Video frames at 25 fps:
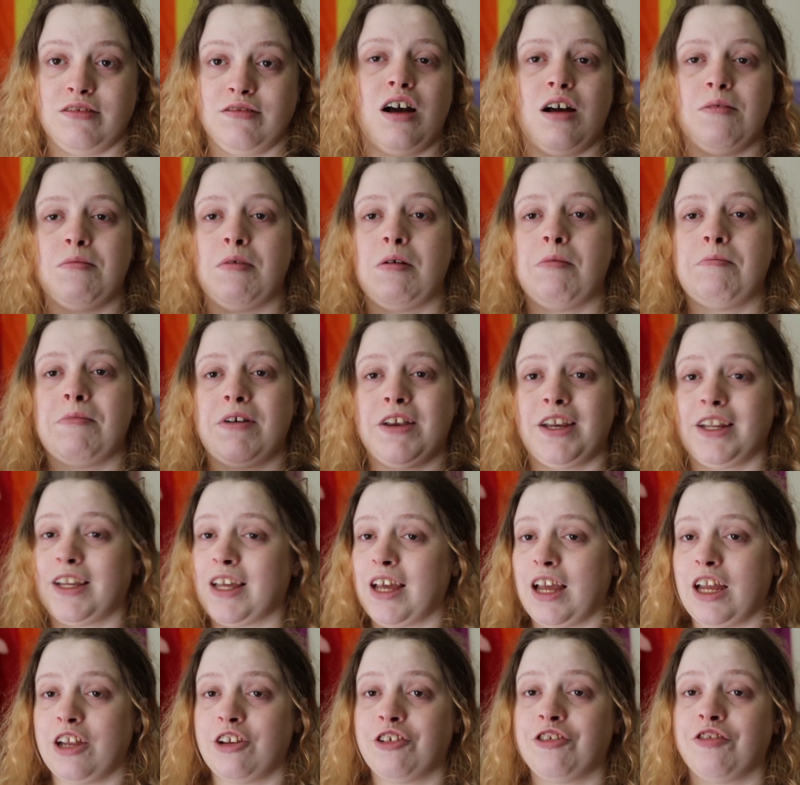I'm on
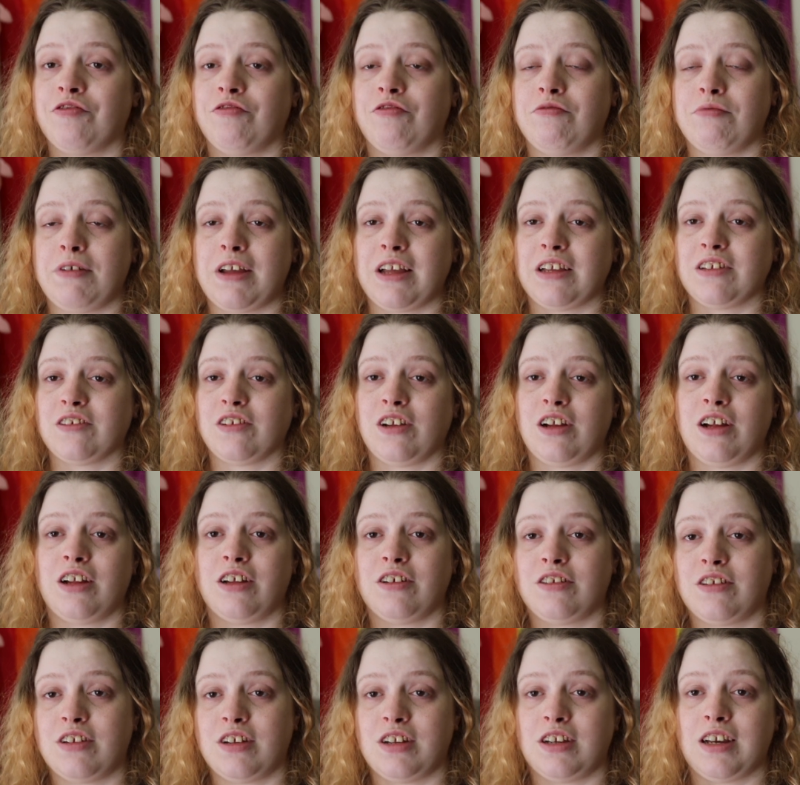medication for my
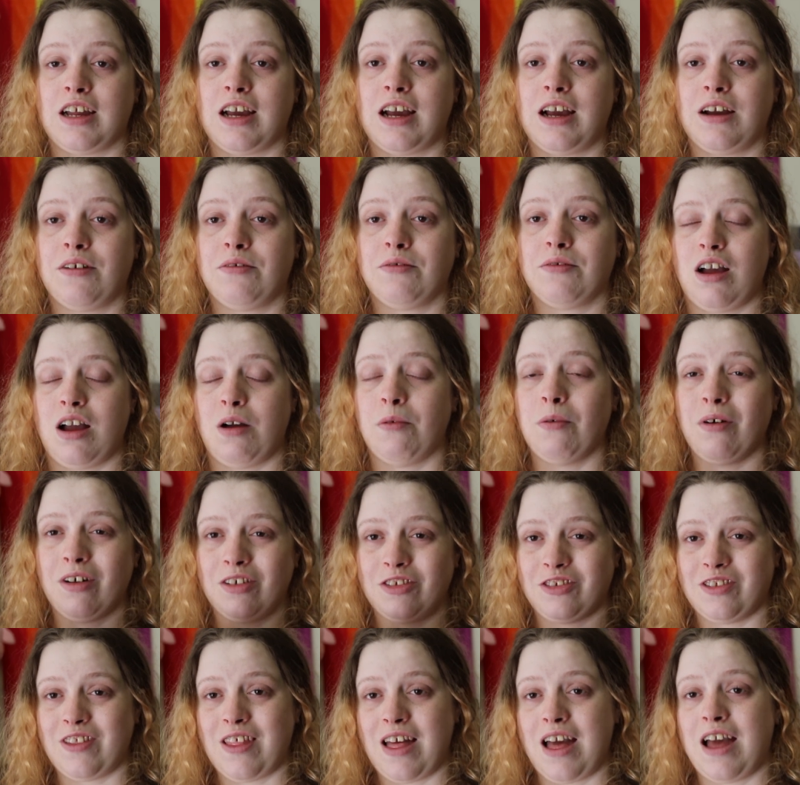anxiety now. I
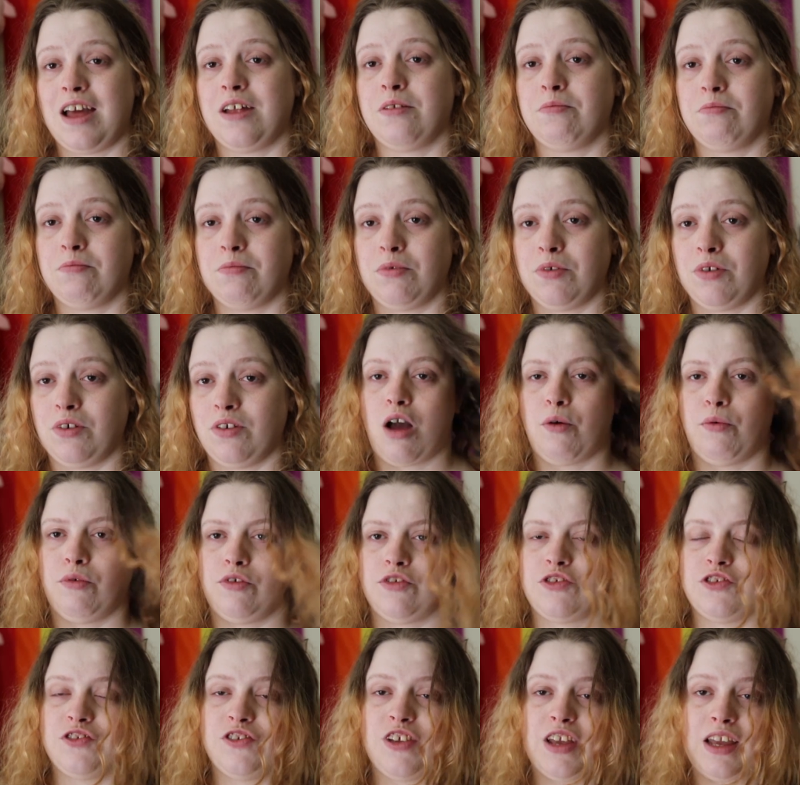was then, but I
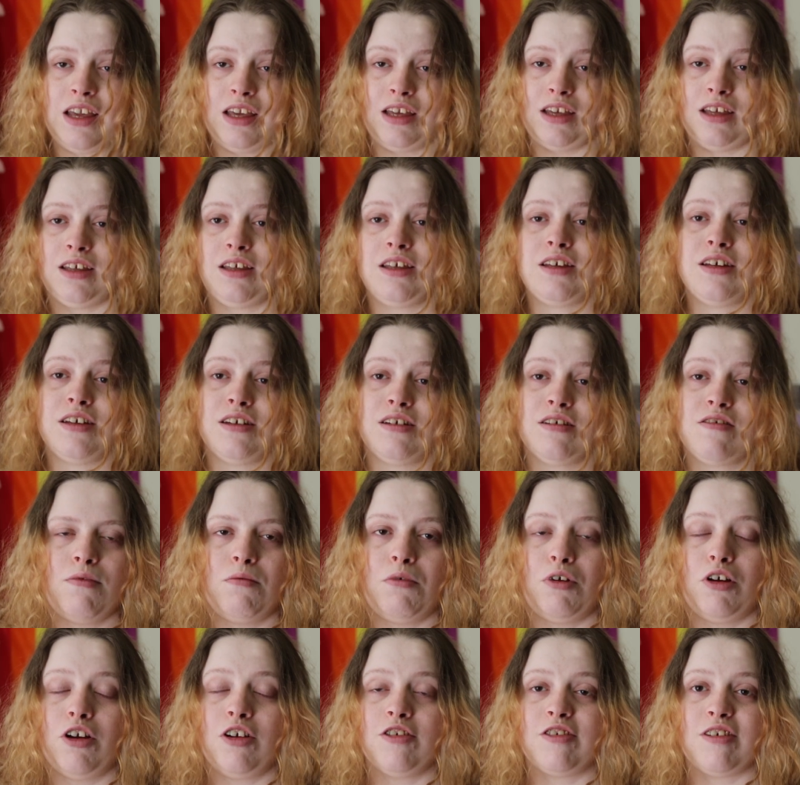wasn't taking it
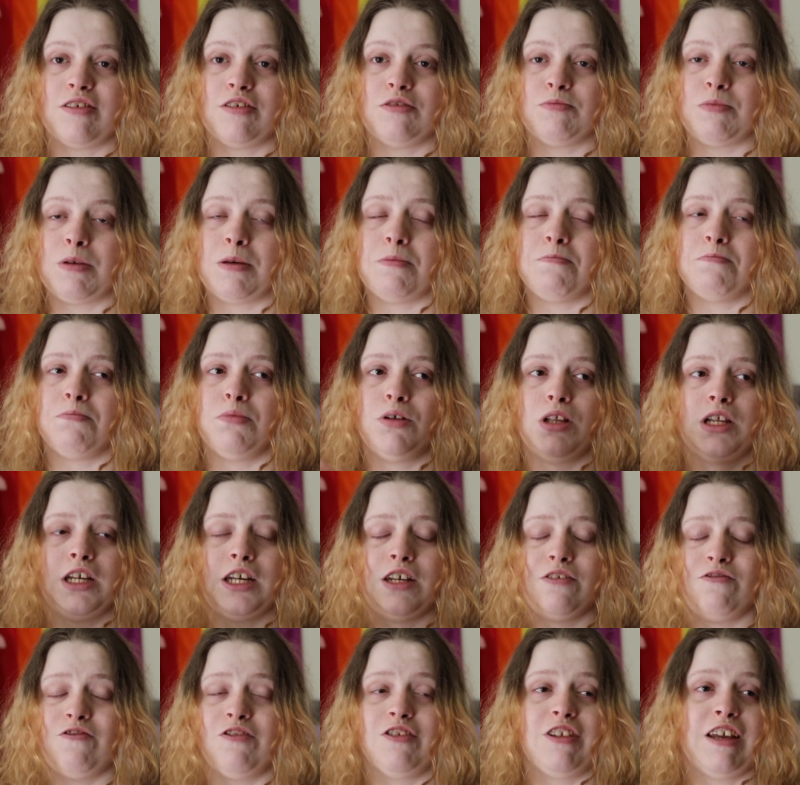because I was being
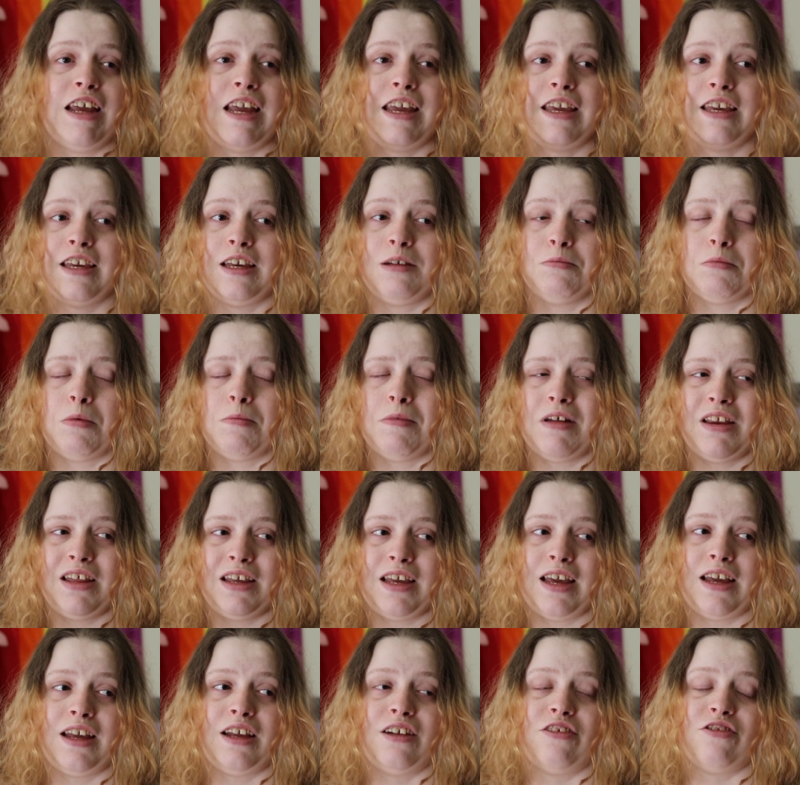bullied for taking my
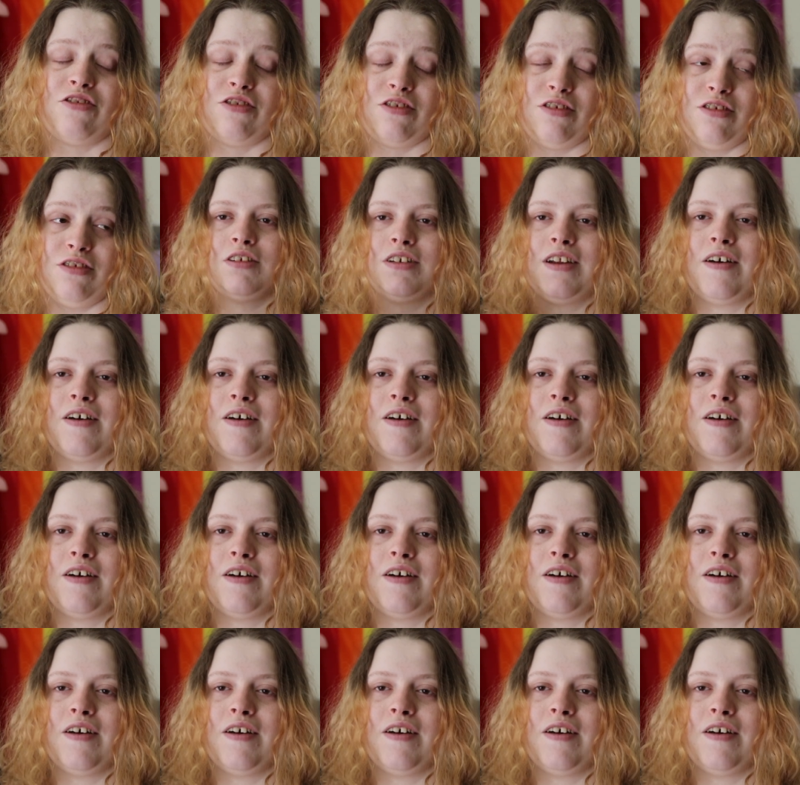medication.